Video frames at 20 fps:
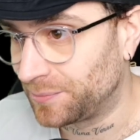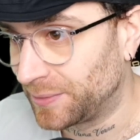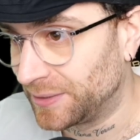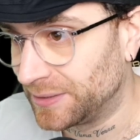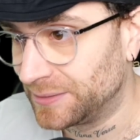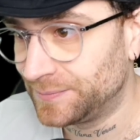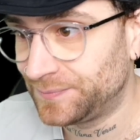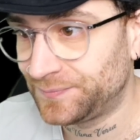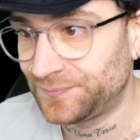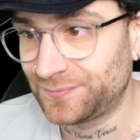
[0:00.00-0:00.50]

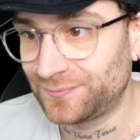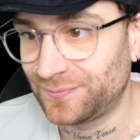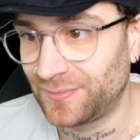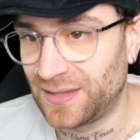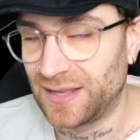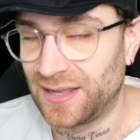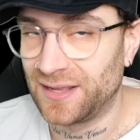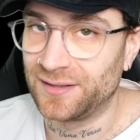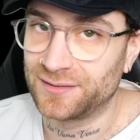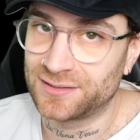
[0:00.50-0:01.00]
But
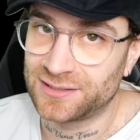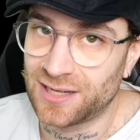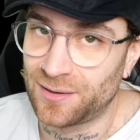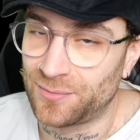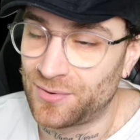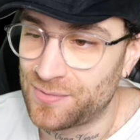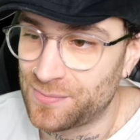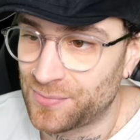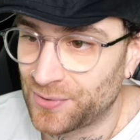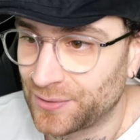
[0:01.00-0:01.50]
yeah, come
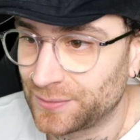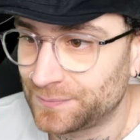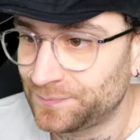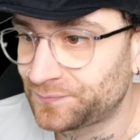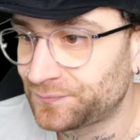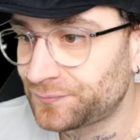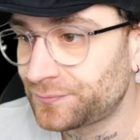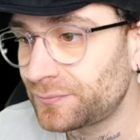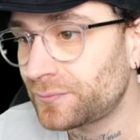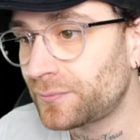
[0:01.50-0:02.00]
on, bro.
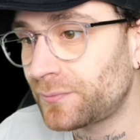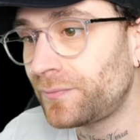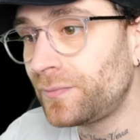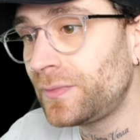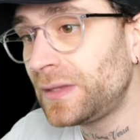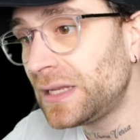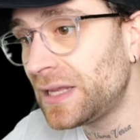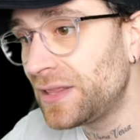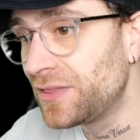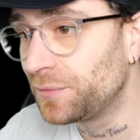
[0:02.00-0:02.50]

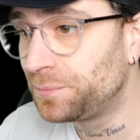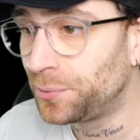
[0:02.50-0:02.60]
The